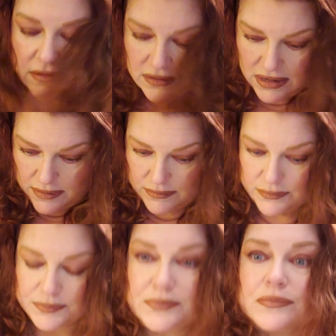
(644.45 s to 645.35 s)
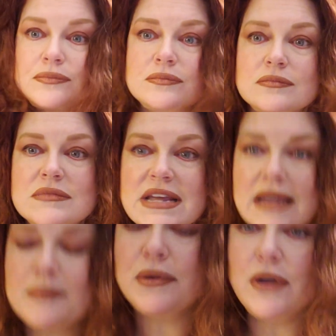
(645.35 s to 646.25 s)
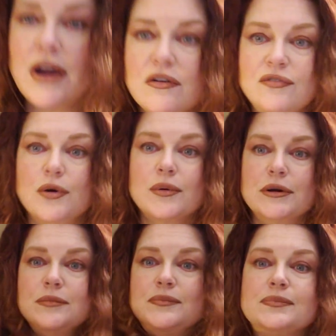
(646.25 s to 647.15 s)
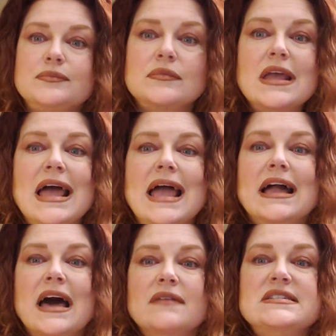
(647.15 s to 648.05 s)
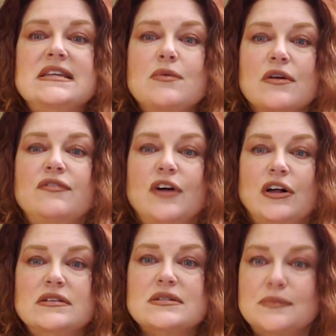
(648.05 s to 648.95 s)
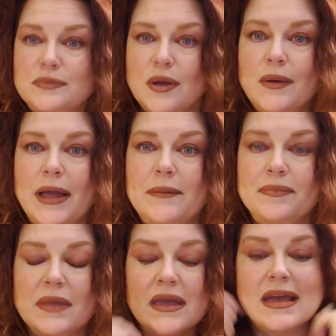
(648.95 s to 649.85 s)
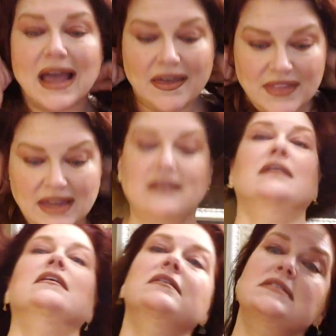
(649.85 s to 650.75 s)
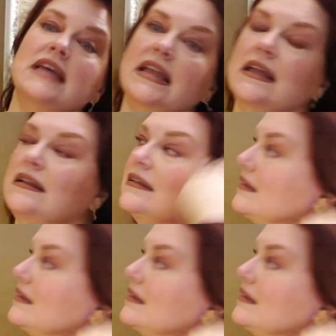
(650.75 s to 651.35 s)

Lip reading: pull your hair forward and kind of see where it falls, okay? And then take it